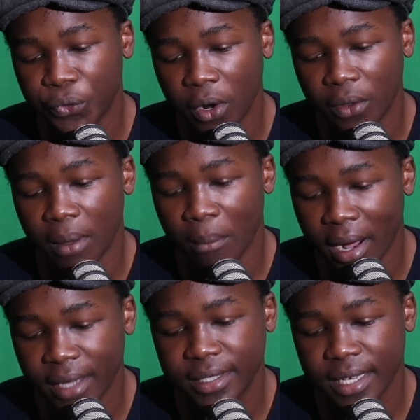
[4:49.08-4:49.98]
all the
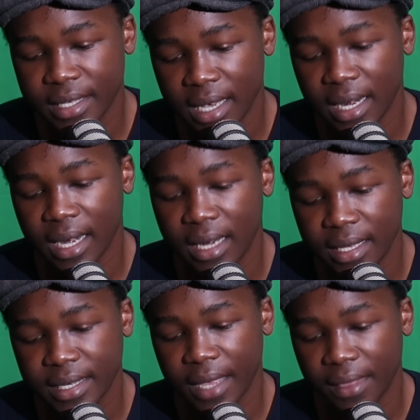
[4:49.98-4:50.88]
matches, and at
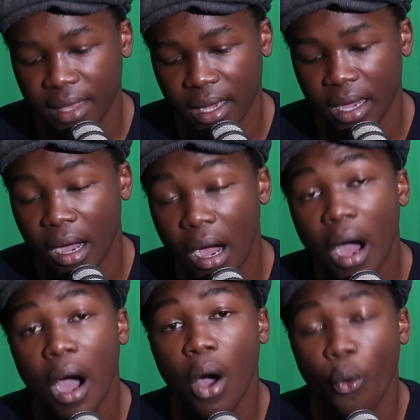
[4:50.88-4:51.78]
least I think
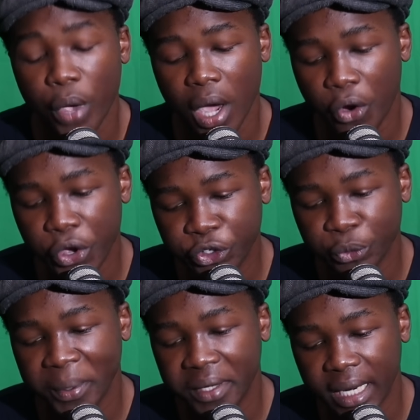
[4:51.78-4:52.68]
we are going to
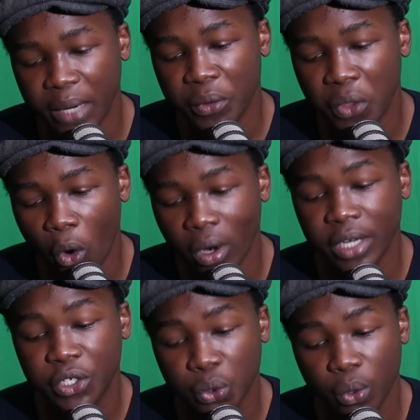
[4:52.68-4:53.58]
be dealing with
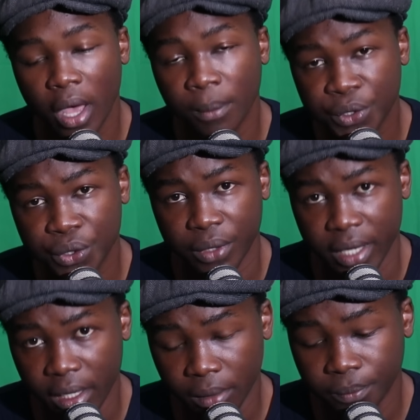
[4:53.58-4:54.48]
only two games
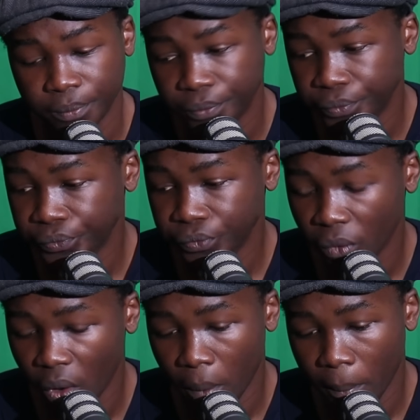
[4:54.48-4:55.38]
today,
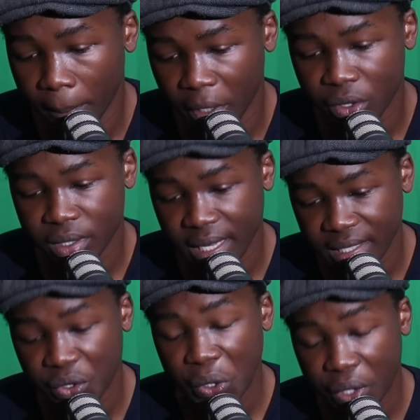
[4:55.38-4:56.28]
because
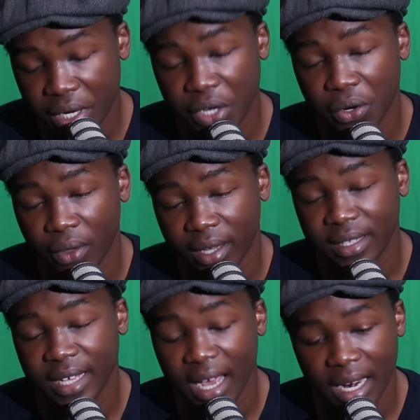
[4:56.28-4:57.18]
as you already know
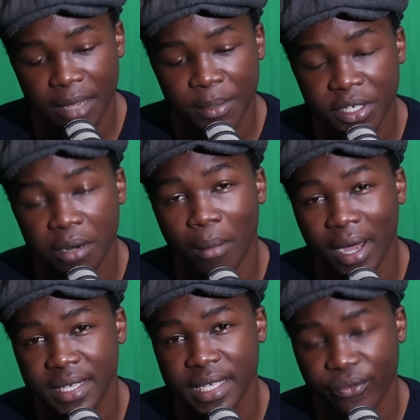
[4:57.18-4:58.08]
that there are limited
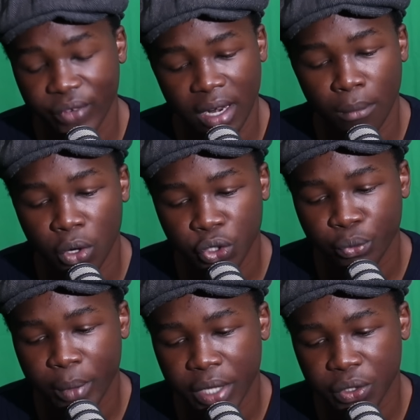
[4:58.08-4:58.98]
matches available to
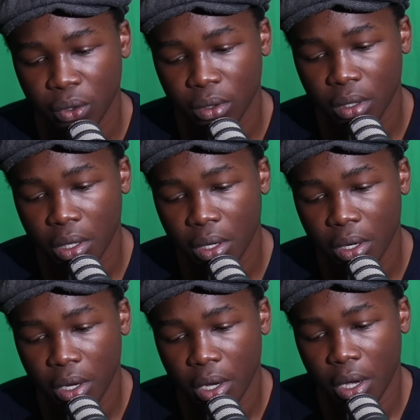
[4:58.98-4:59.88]
bet on.
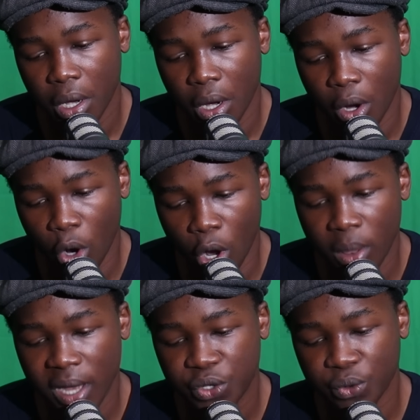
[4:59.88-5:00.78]
all
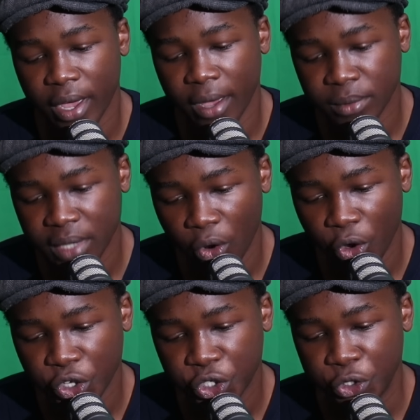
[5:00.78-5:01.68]
the two games are
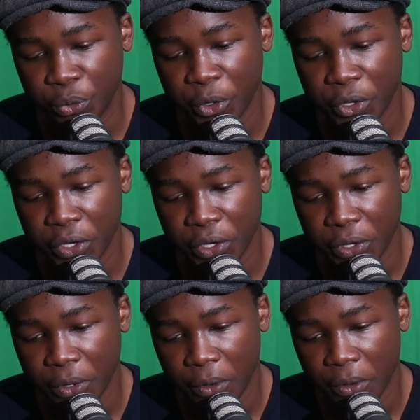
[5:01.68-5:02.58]
going to be